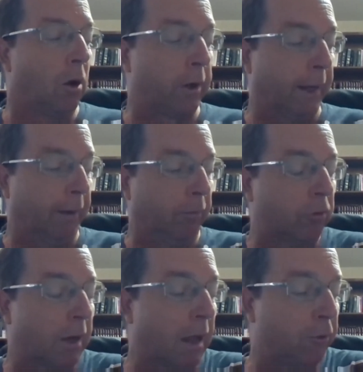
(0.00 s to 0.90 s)
Okay,
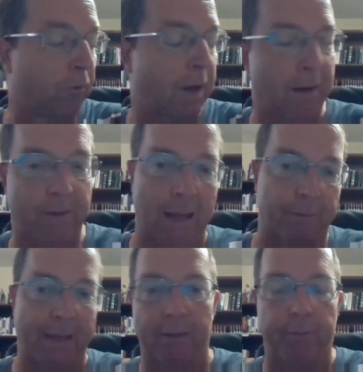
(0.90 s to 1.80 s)
so now that you kind of
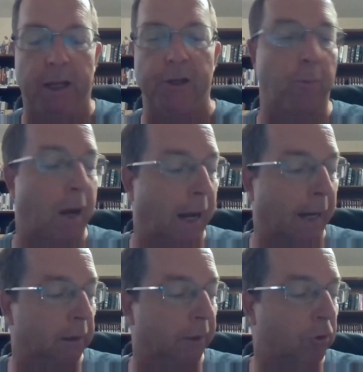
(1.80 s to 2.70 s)
got that in your
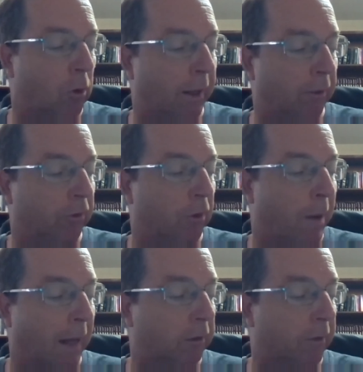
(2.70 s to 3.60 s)
mind, let's go ahead and just
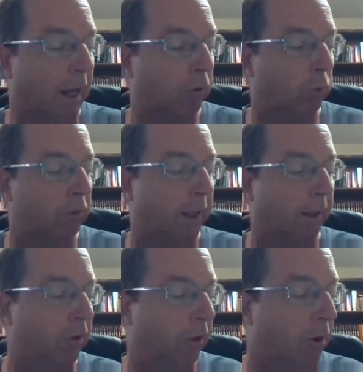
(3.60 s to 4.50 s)
get back to the actual
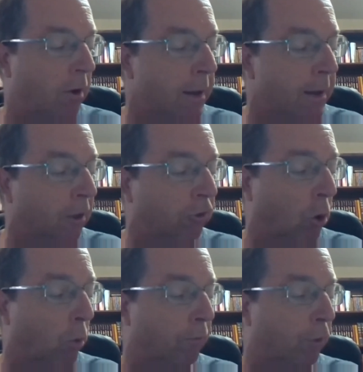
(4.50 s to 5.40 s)
text here.
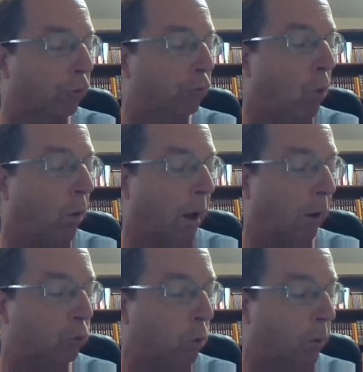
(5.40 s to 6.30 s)
So we're in verse 4
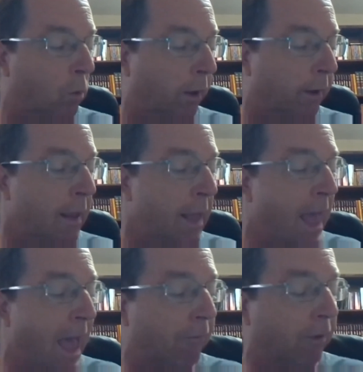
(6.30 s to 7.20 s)
now of 21.
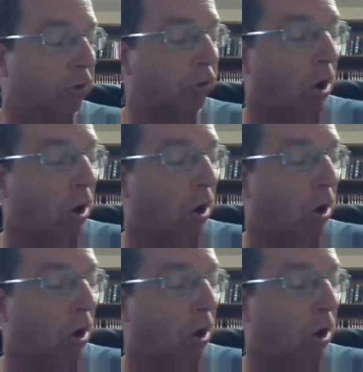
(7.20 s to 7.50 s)
Having